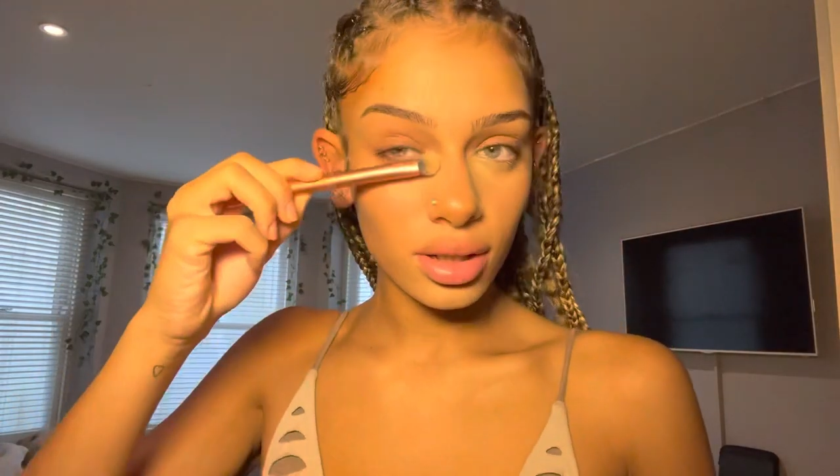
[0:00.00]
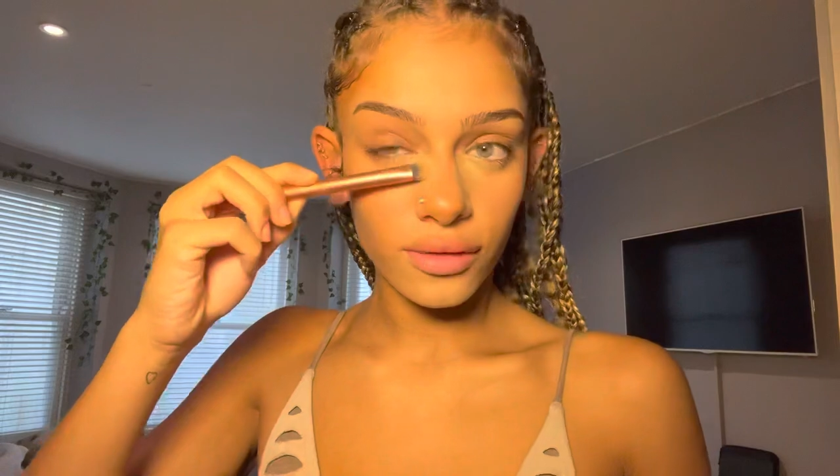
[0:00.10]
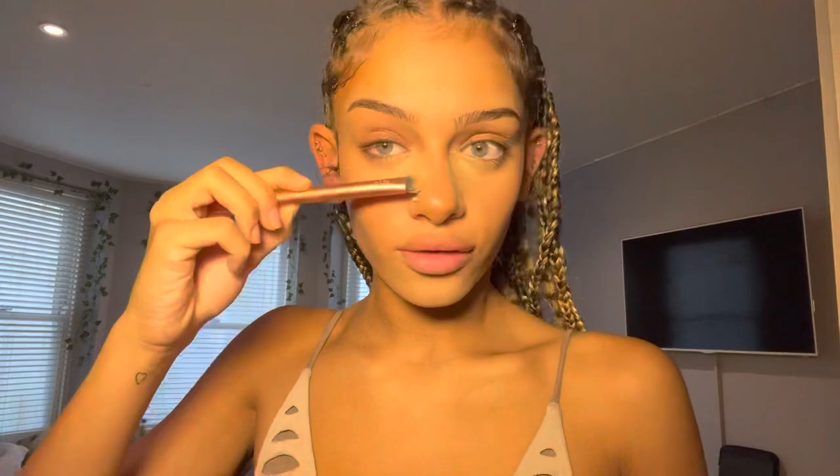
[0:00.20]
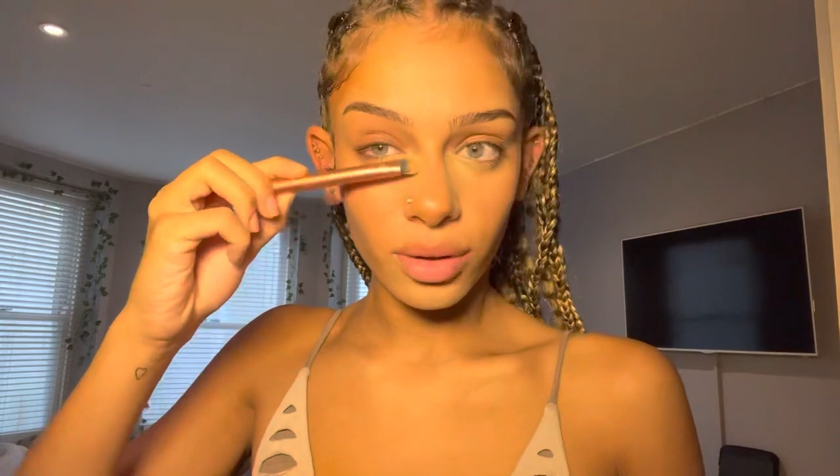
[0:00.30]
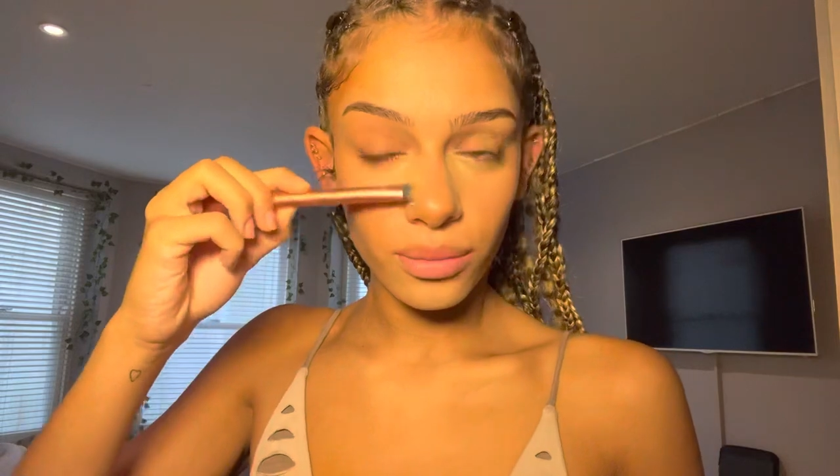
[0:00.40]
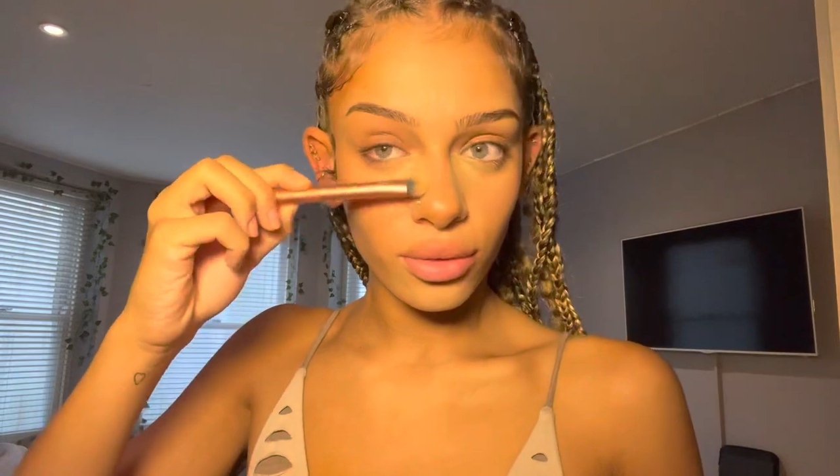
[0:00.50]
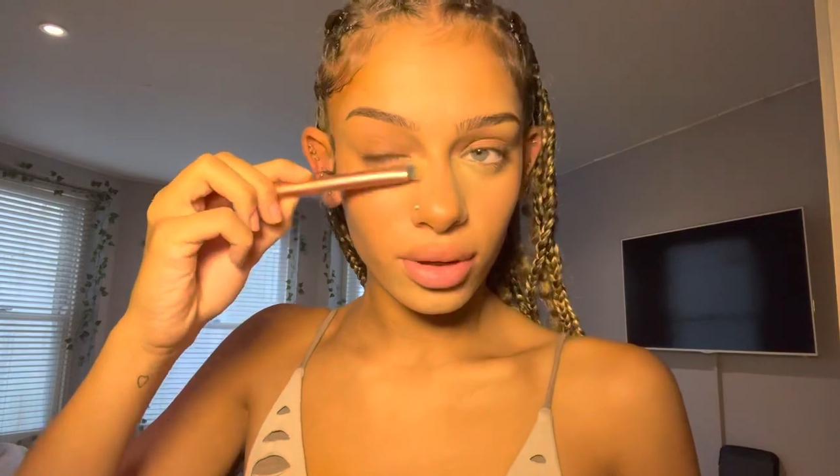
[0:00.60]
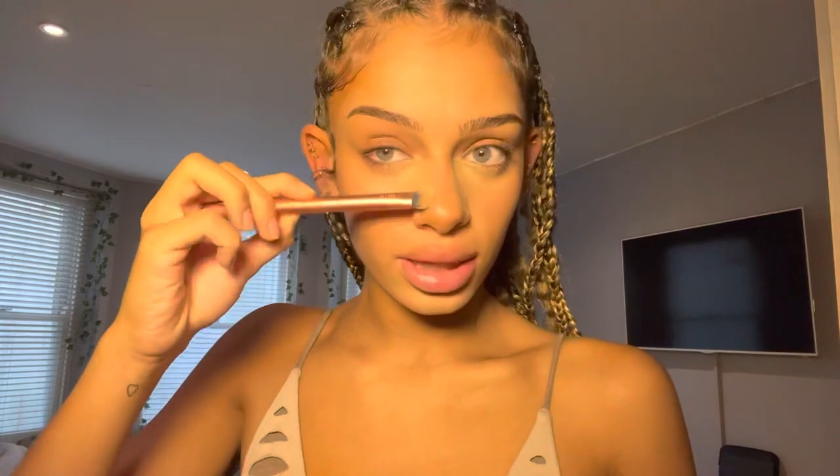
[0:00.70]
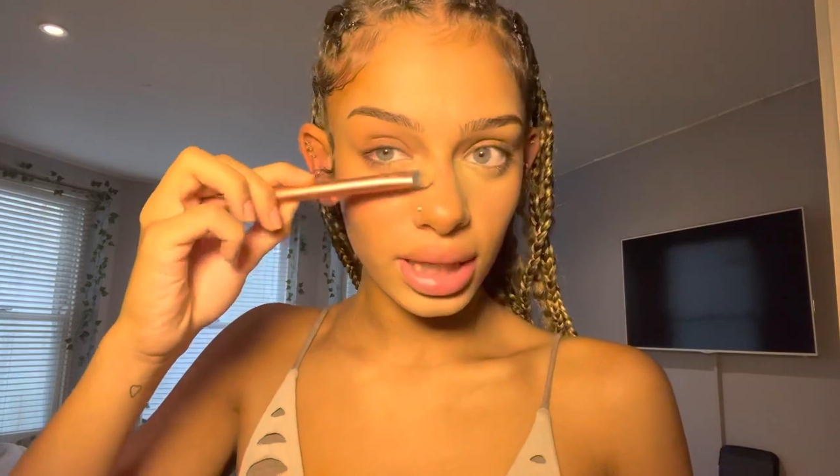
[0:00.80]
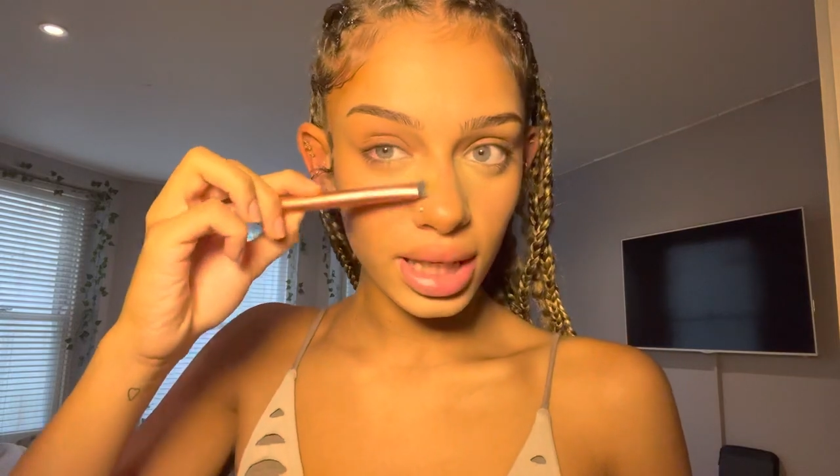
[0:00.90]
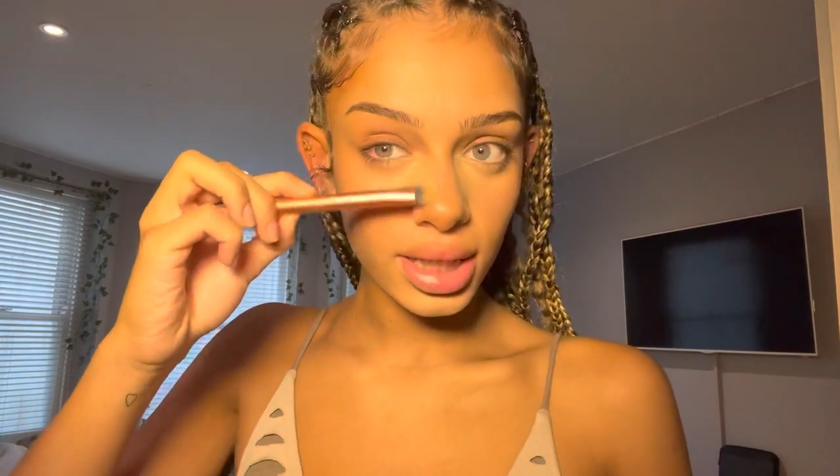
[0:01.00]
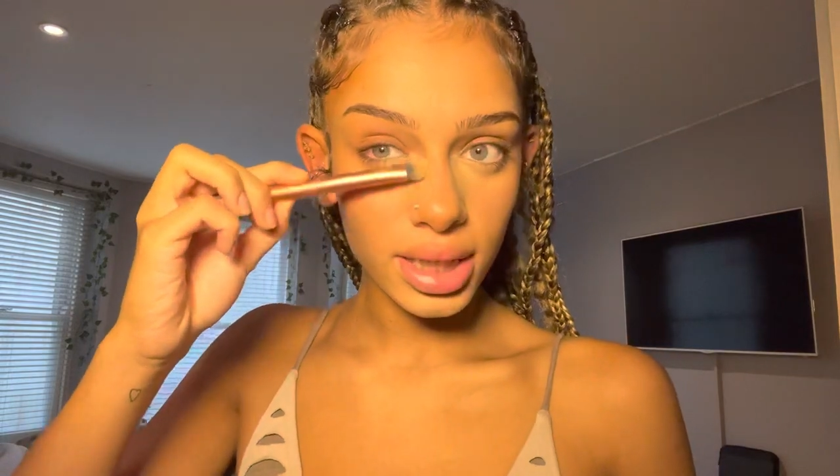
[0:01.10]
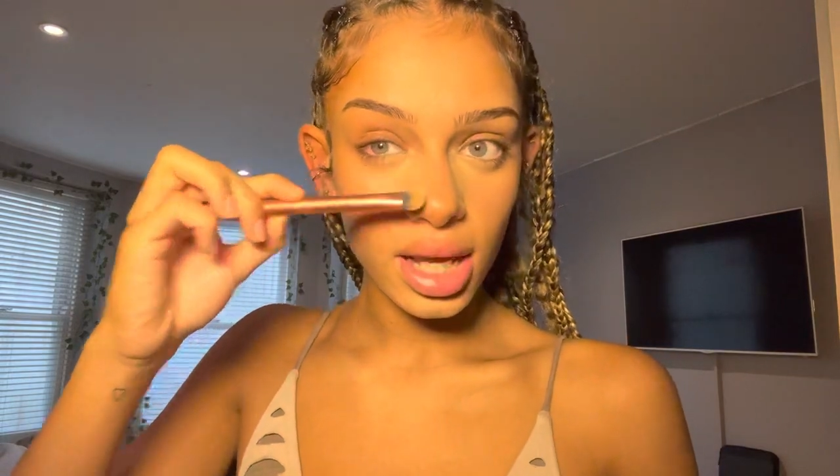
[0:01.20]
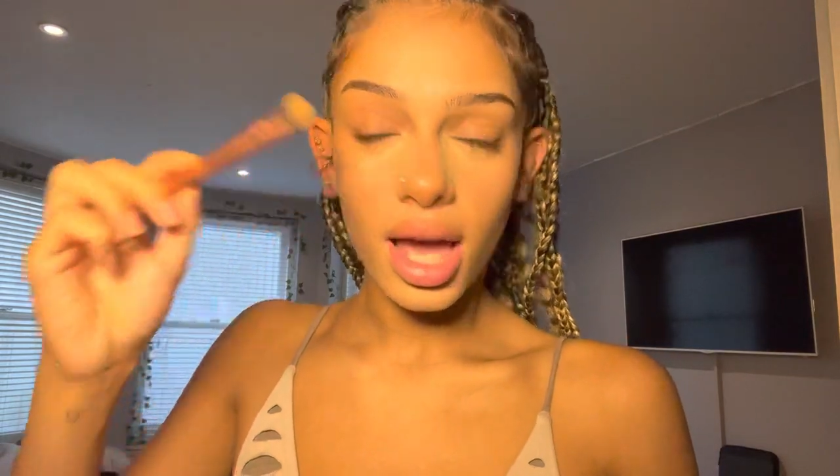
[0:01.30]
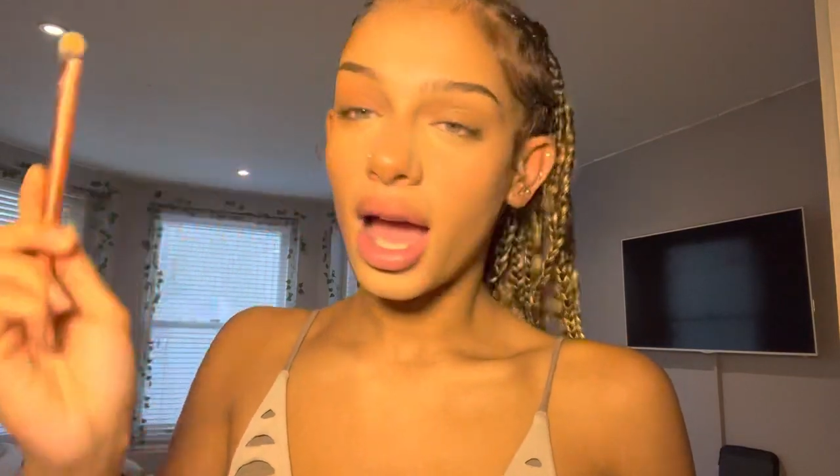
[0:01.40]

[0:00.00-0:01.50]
So for important things,